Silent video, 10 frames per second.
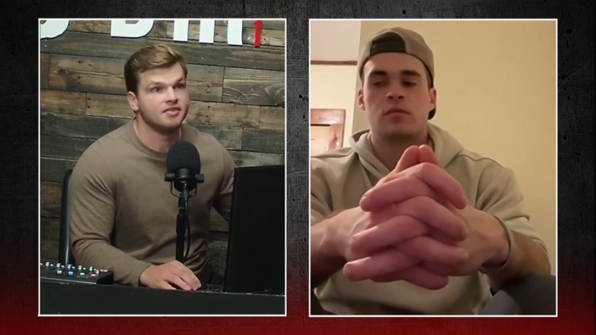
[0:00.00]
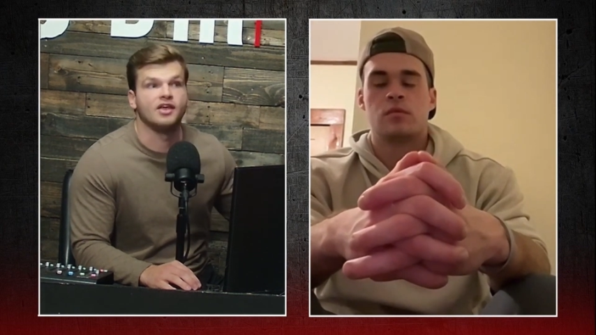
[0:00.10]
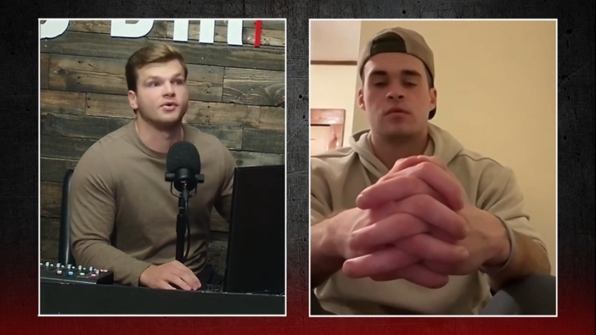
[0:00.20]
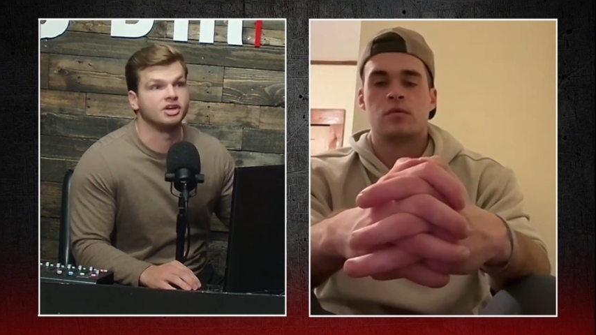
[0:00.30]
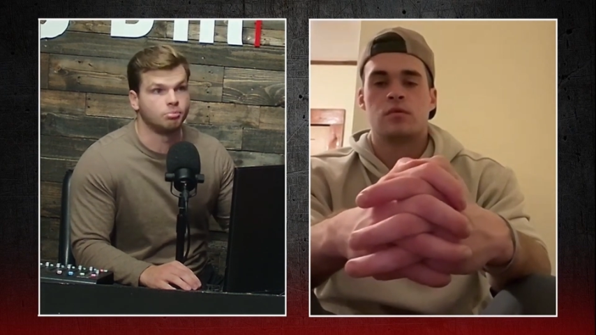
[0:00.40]
Speaker 1: they
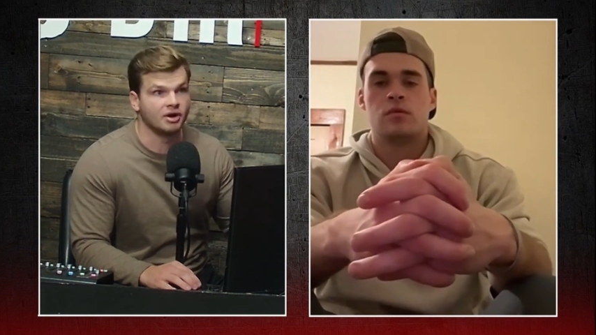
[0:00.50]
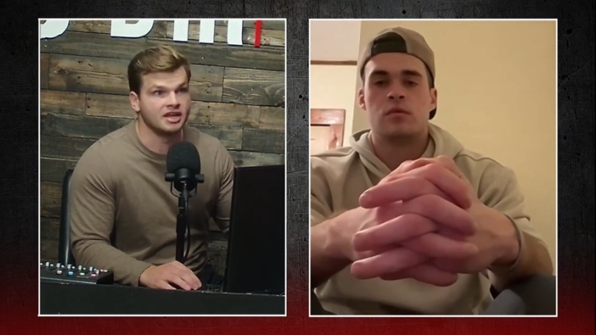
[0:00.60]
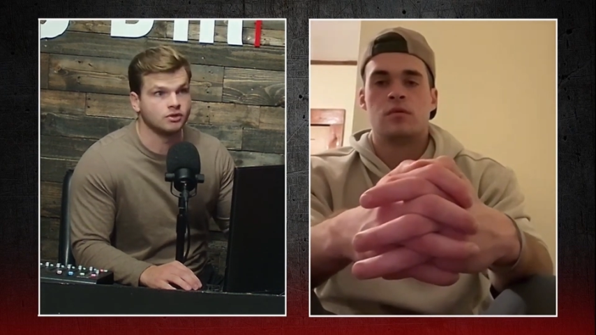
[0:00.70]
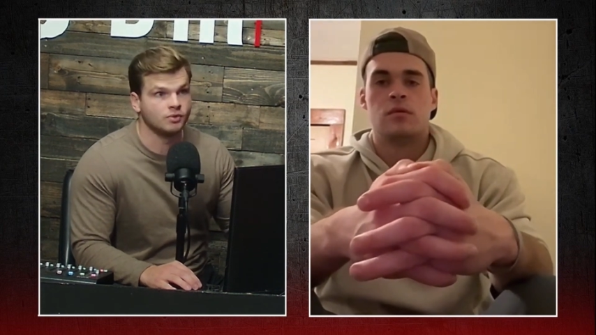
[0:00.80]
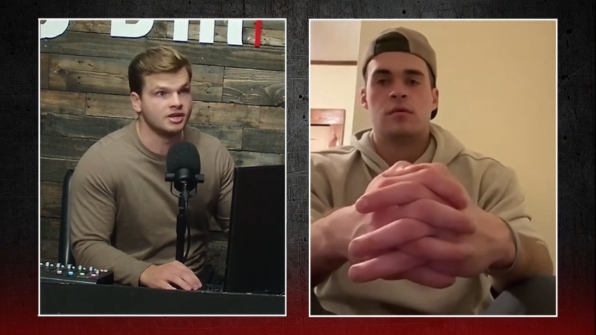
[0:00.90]
don't get a
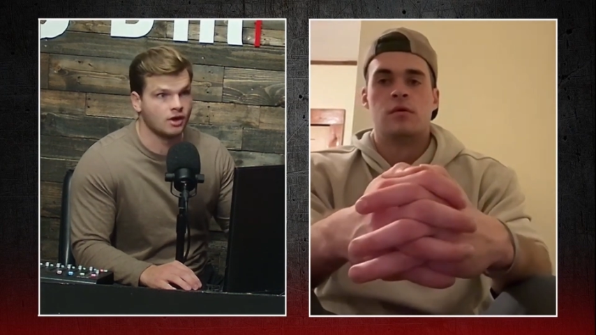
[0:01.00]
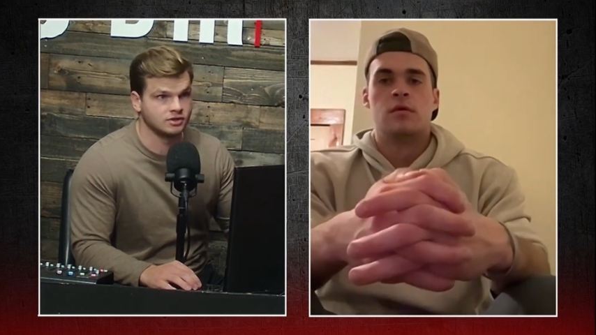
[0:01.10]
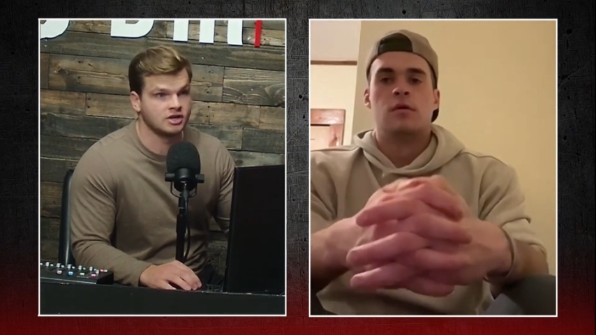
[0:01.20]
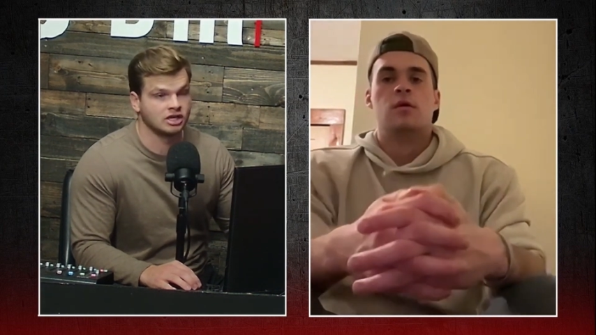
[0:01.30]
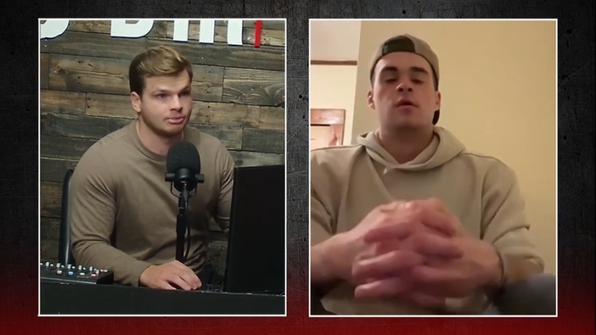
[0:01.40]
break. We know
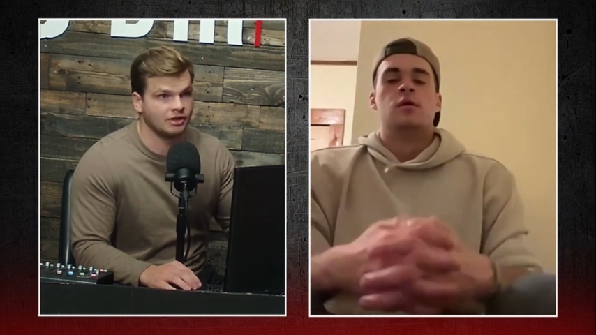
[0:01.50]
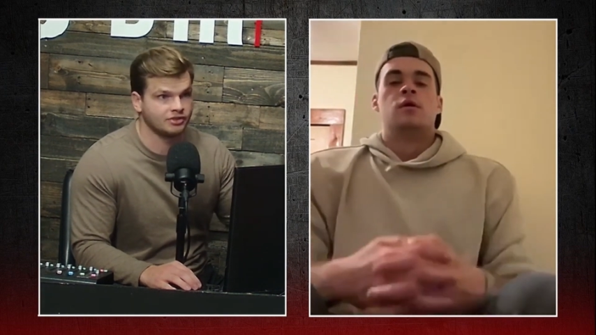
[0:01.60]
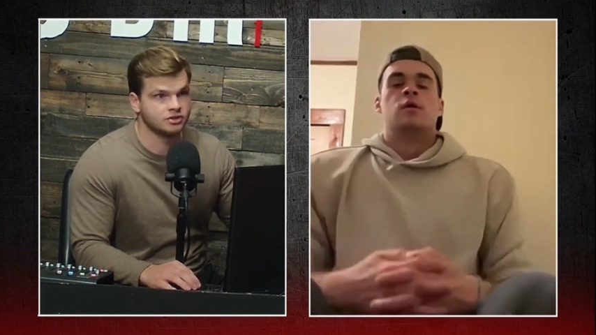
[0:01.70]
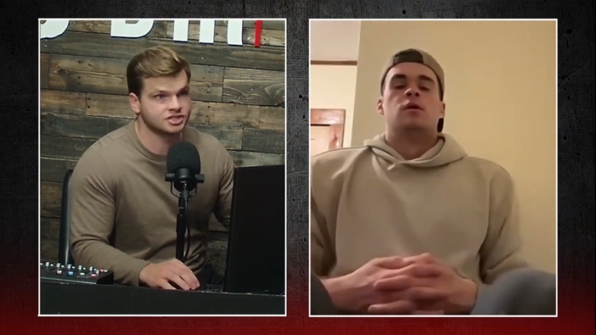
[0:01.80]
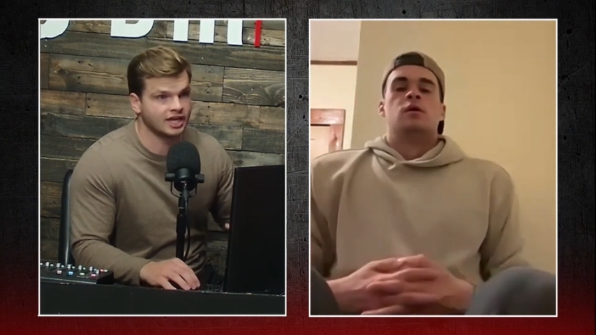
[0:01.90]
talking about
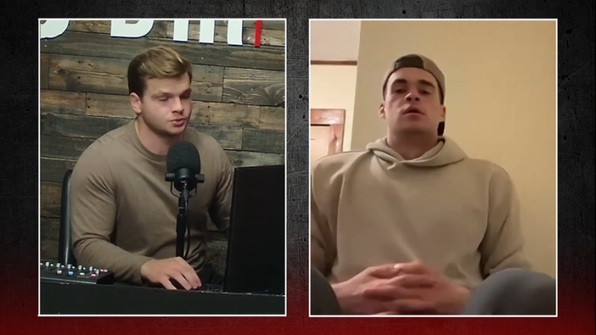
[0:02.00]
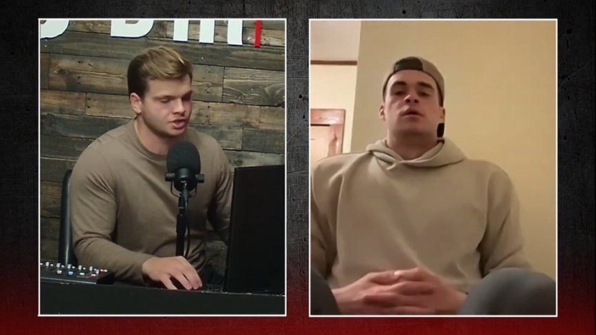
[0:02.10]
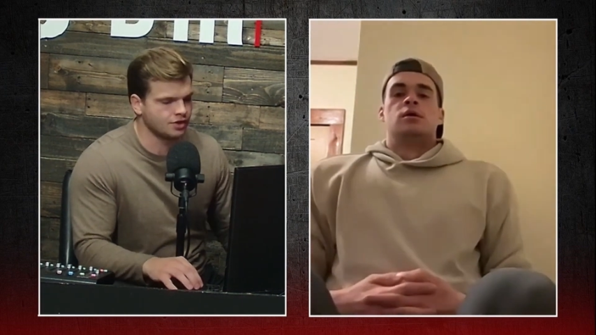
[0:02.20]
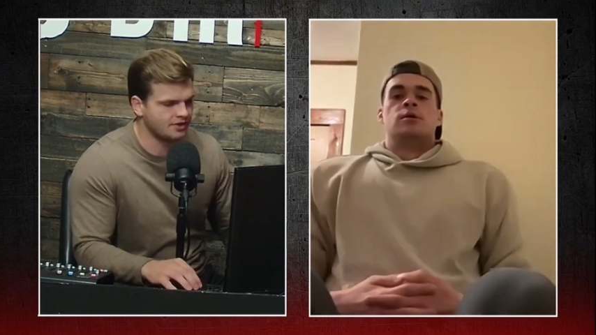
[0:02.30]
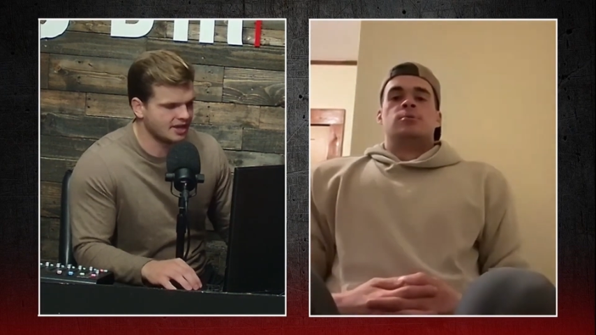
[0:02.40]
their schedule
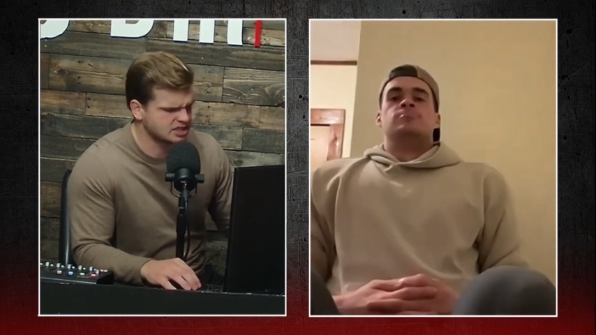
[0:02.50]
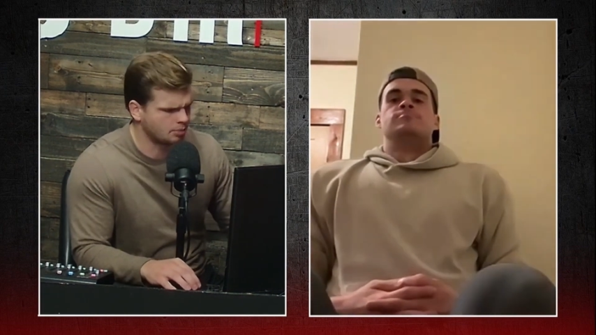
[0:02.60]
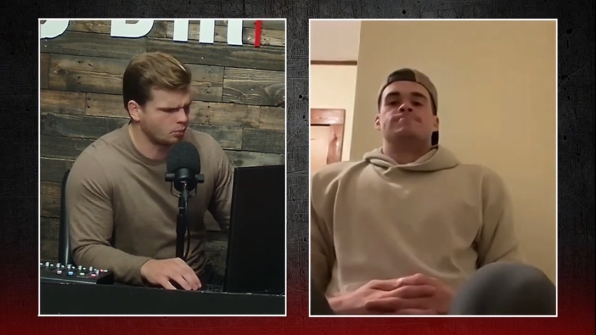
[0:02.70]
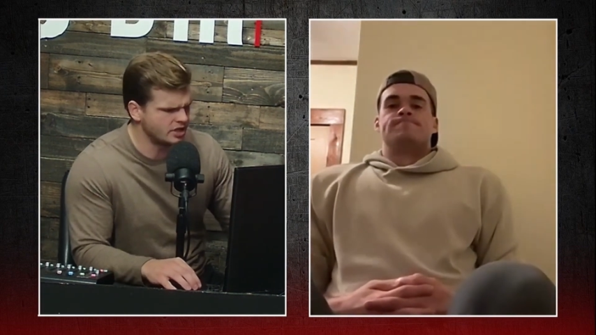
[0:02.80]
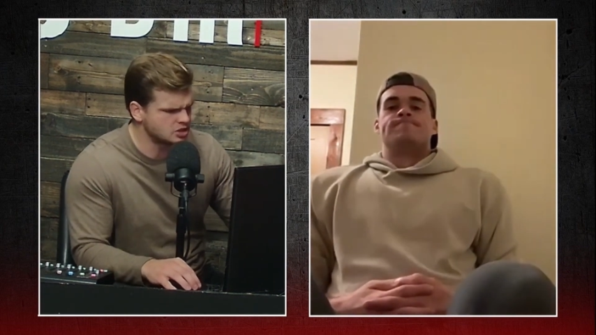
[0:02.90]
here in the next
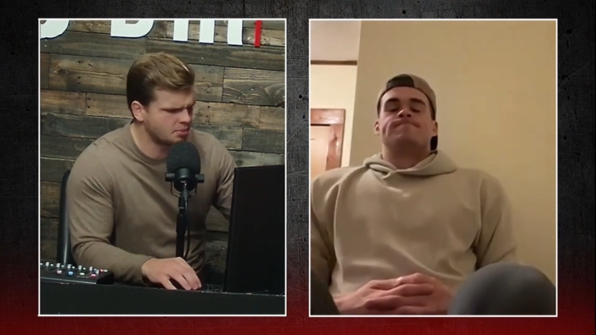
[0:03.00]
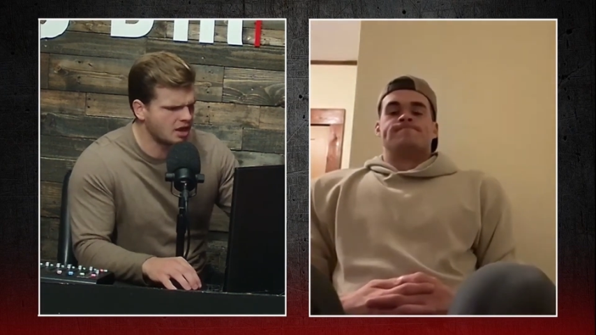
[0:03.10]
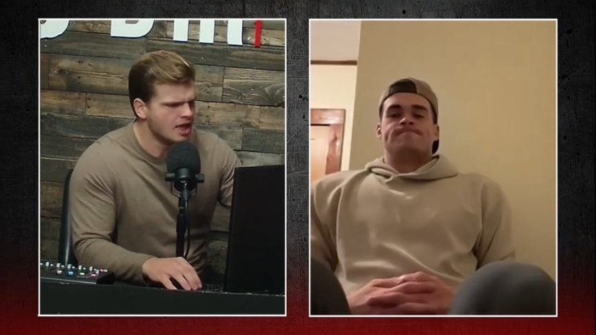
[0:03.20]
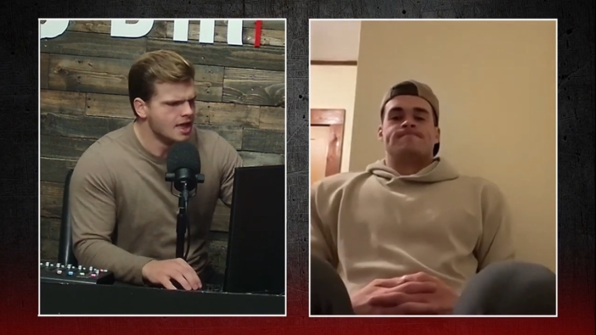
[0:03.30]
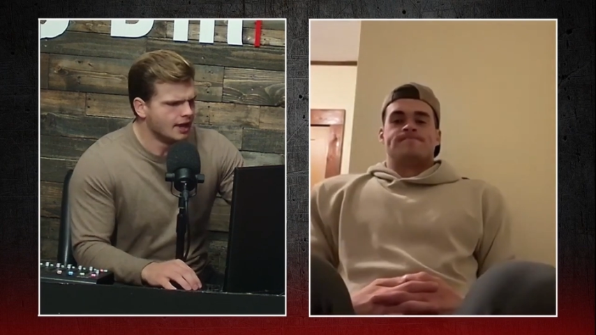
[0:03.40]
couple weeks, but